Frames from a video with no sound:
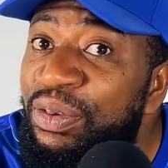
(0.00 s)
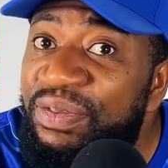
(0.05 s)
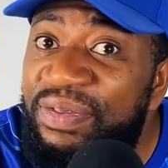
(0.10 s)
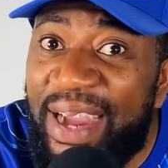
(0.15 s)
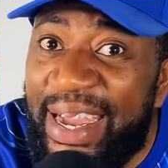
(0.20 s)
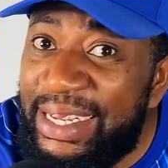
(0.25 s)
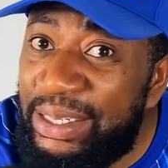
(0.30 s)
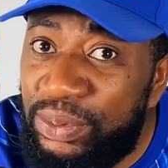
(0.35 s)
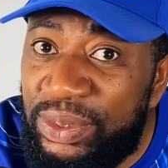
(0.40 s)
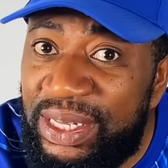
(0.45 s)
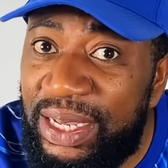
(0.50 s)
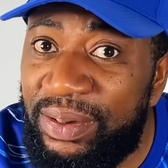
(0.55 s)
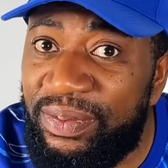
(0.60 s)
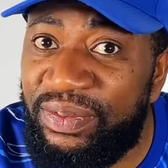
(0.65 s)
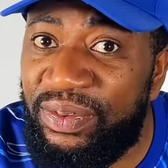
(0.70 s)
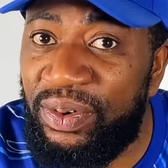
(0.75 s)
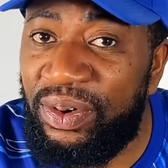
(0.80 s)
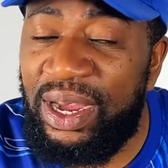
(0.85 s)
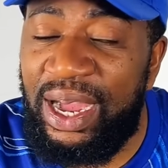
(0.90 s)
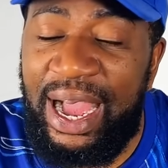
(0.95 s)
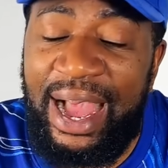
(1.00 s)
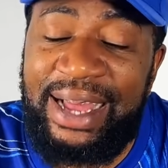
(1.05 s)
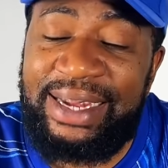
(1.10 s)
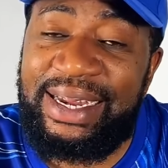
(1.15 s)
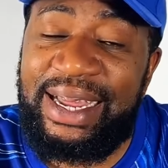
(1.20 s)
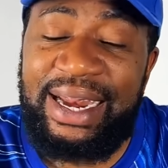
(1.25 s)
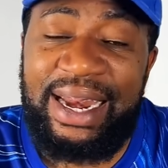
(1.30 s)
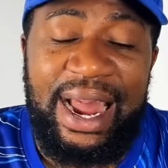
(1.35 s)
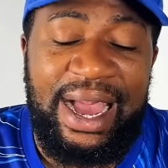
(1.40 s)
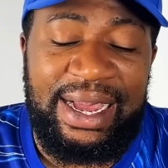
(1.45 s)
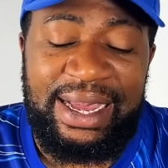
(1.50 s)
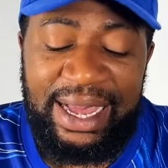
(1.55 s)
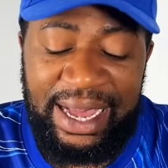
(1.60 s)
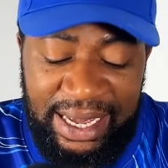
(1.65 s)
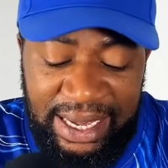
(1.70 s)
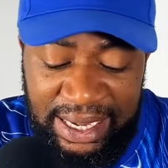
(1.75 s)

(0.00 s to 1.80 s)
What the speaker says: fight with them for. And Elanga.